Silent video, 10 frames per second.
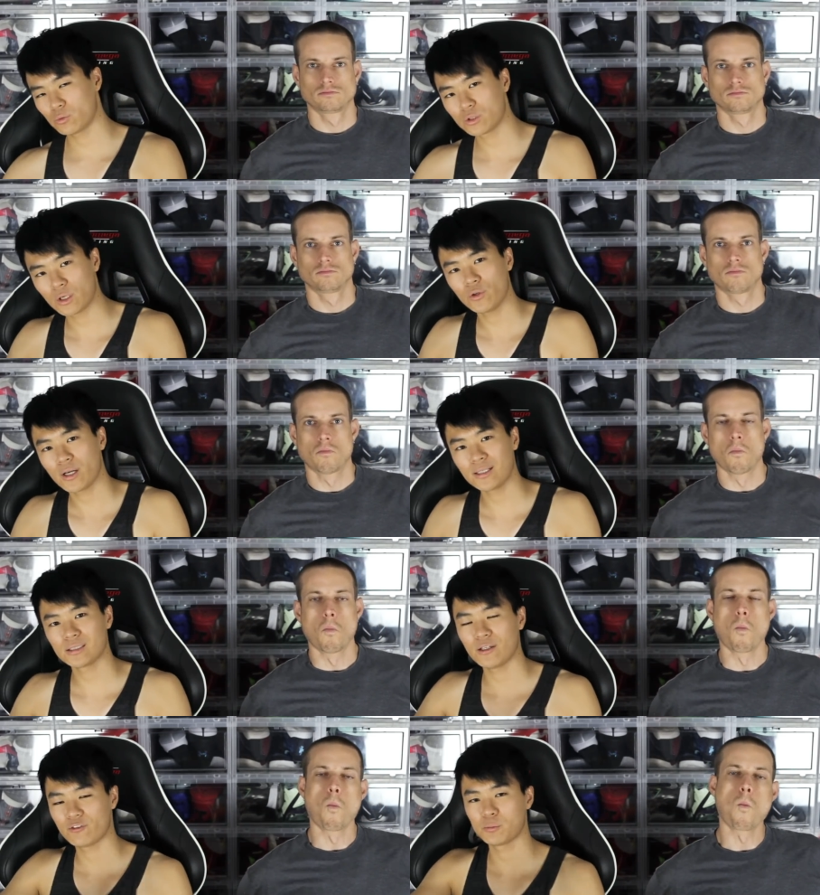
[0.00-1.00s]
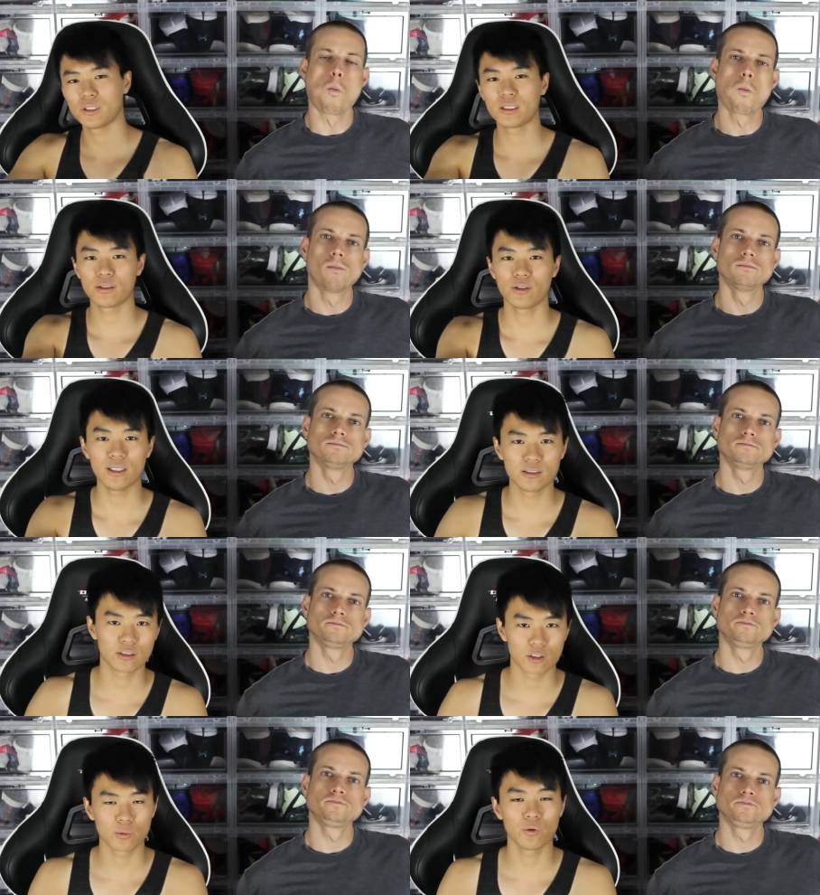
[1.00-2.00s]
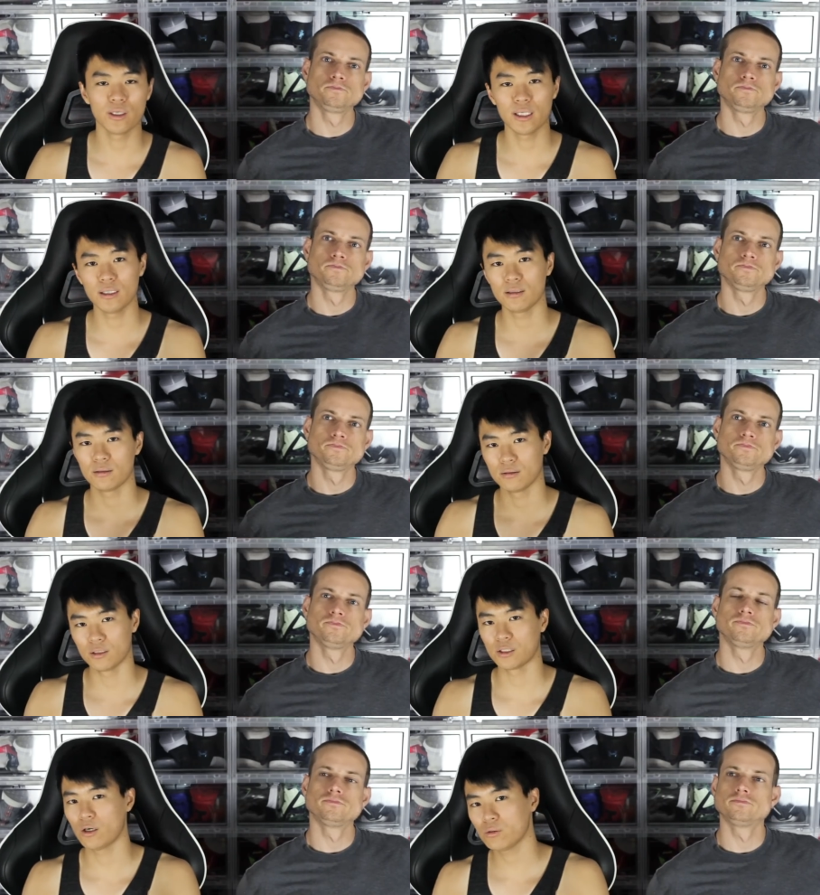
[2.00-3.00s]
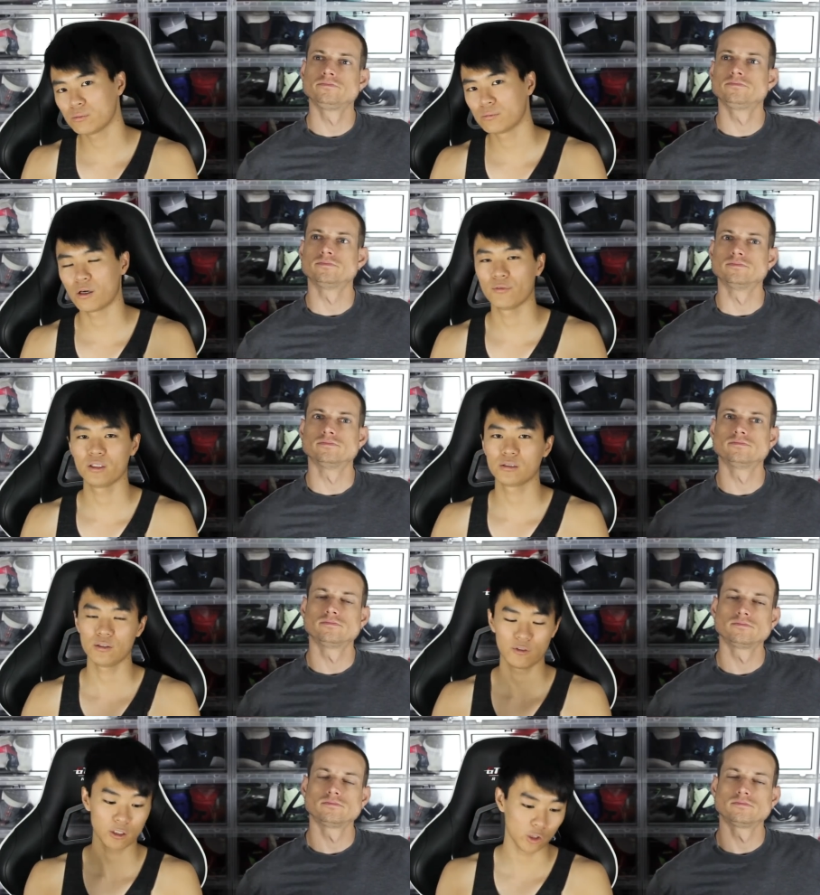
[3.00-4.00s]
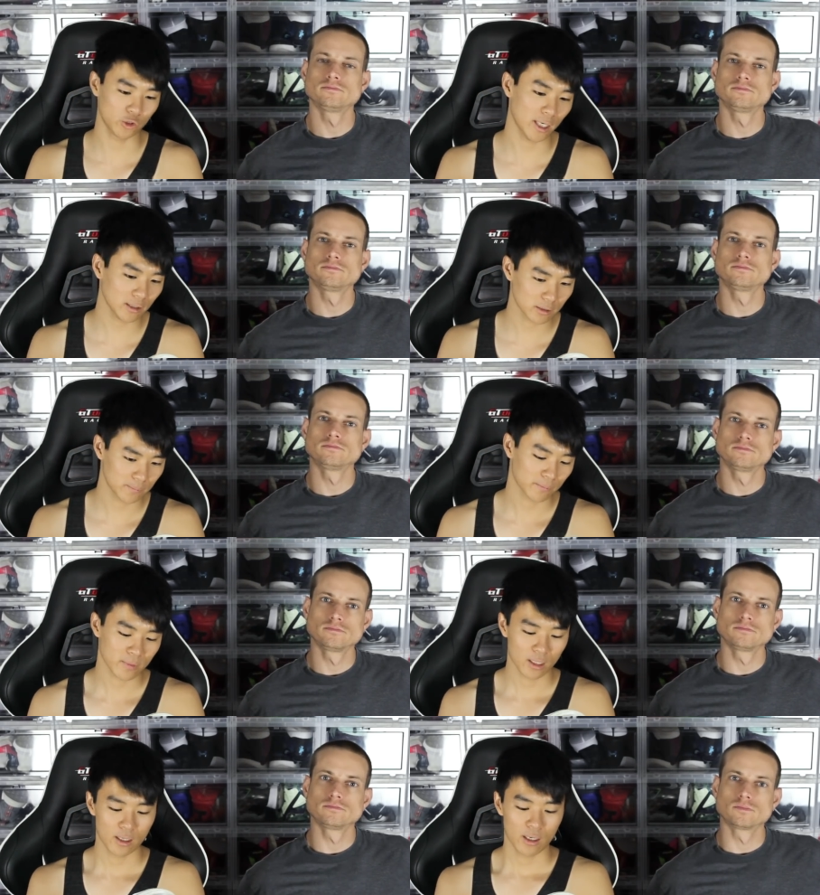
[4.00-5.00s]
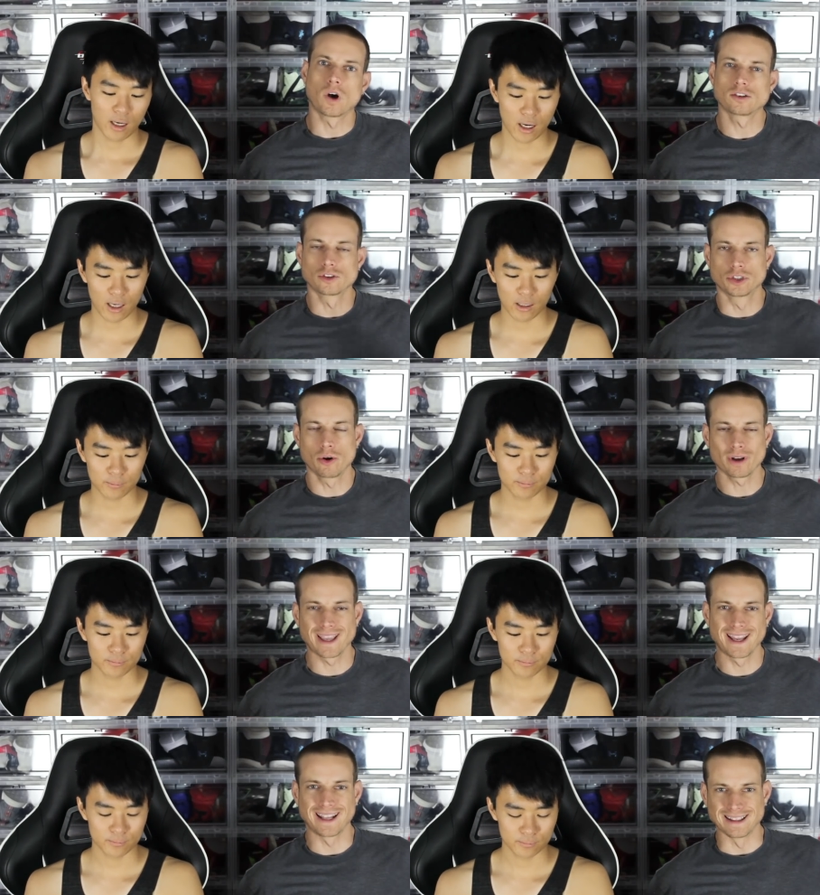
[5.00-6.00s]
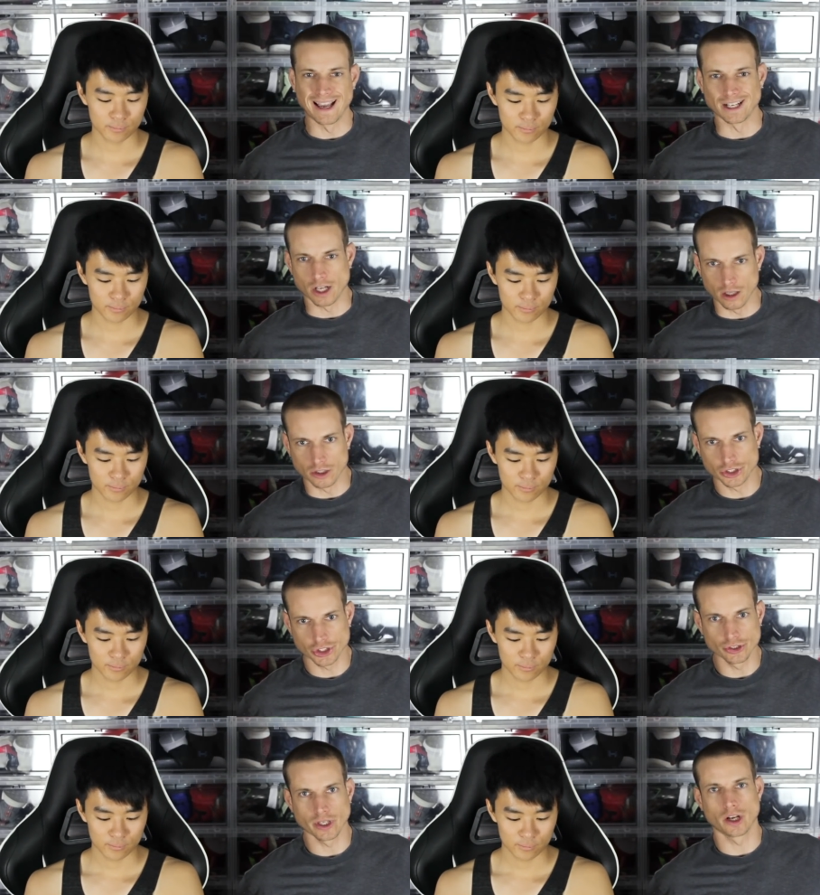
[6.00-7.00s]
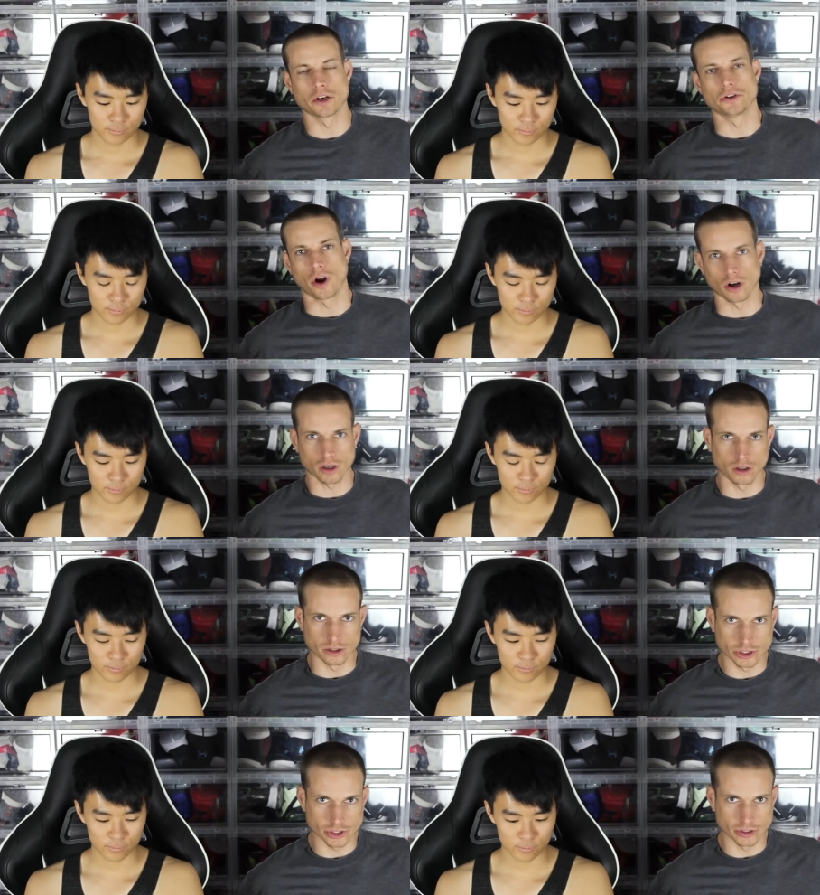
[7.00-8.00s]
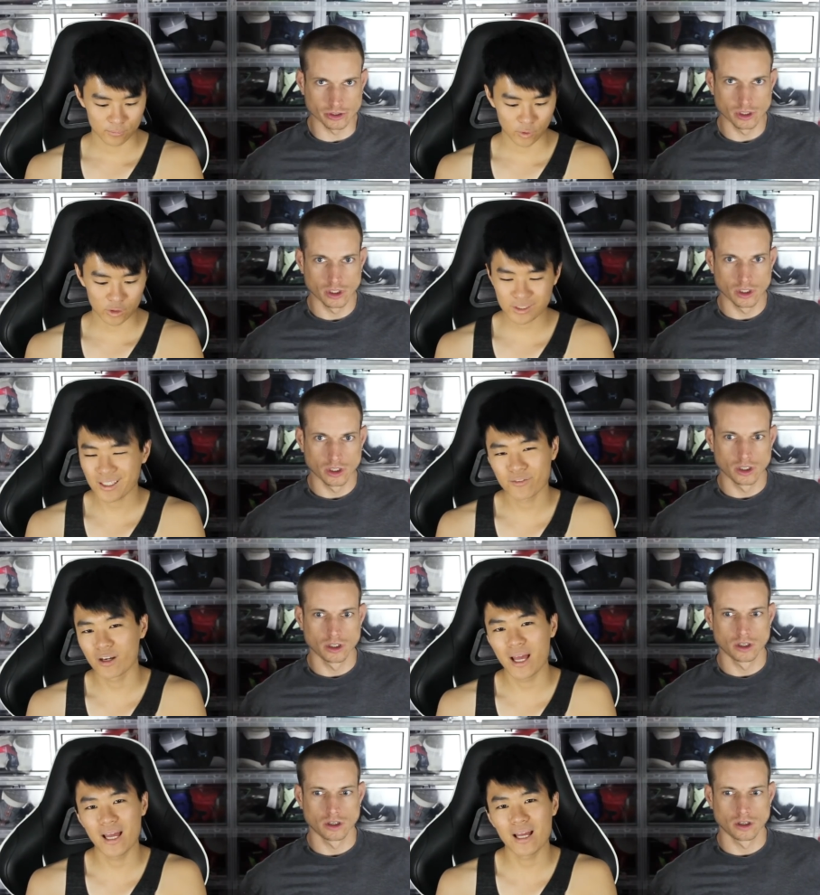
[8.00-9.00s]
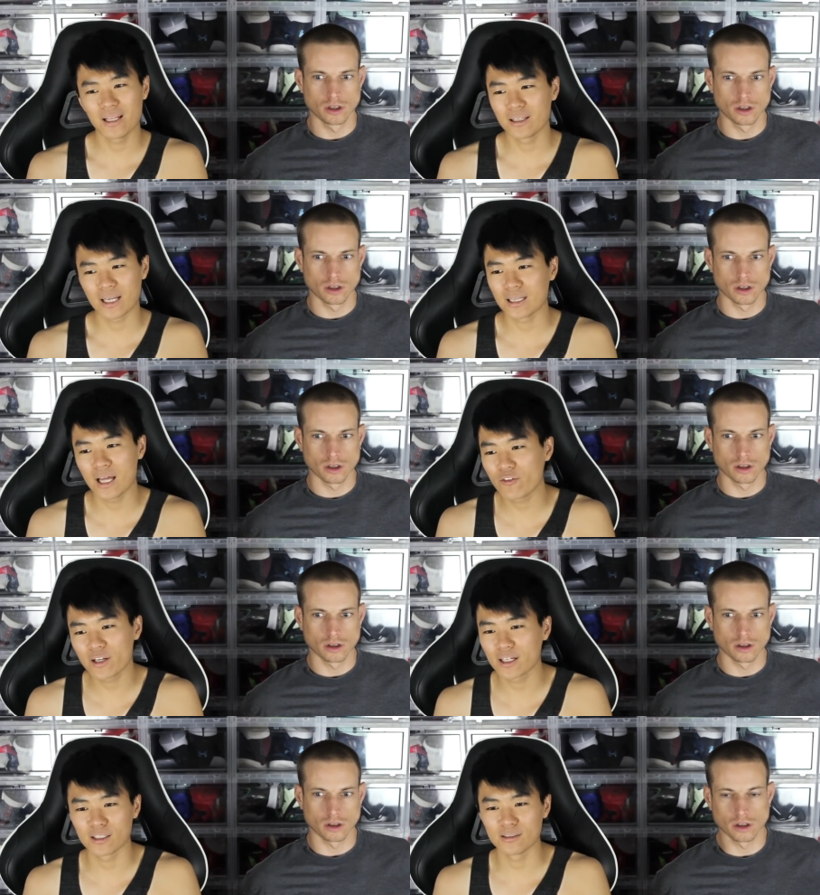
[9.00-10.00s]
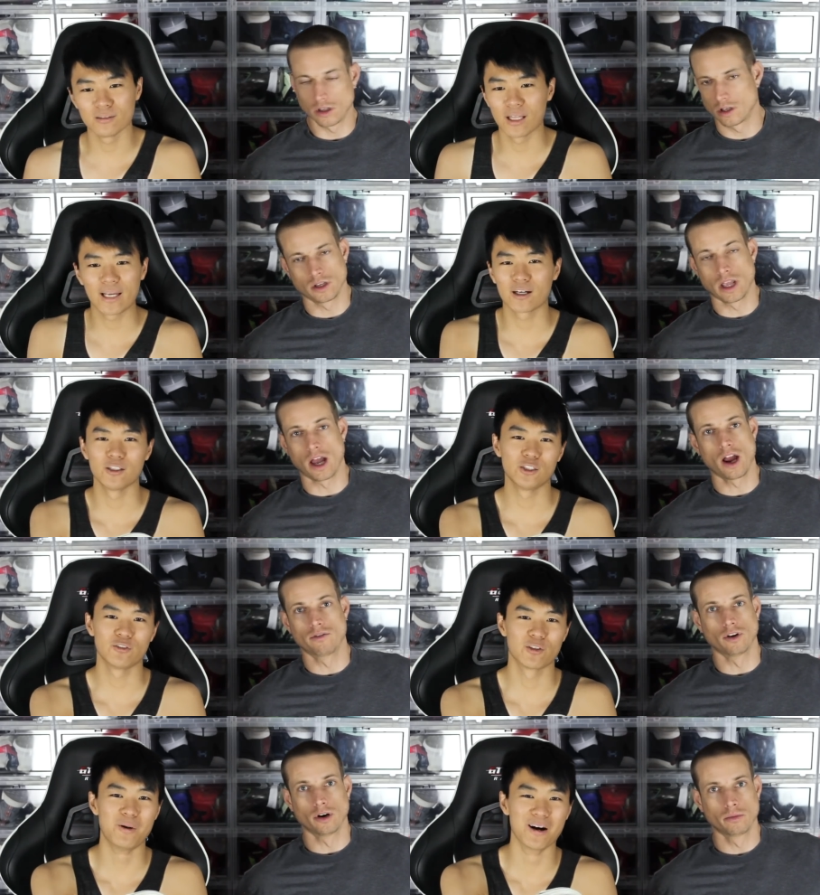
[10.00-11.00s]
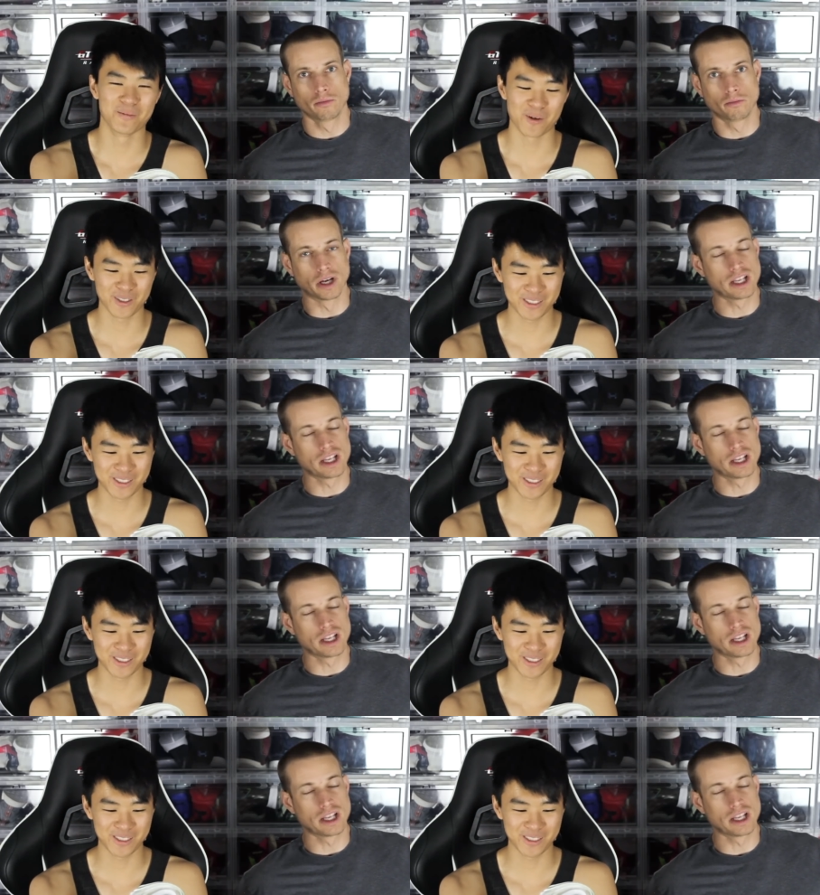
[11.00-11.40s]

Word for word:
Speaker 1: we'll tell you guys if the material is durable in the toe, obviously for toe drags. Also, um, don't
Speaker 2: get a light colored shoe. Get a dark colored shoe. Or just like for
Speaker 1: like never get a like yeah, ever. but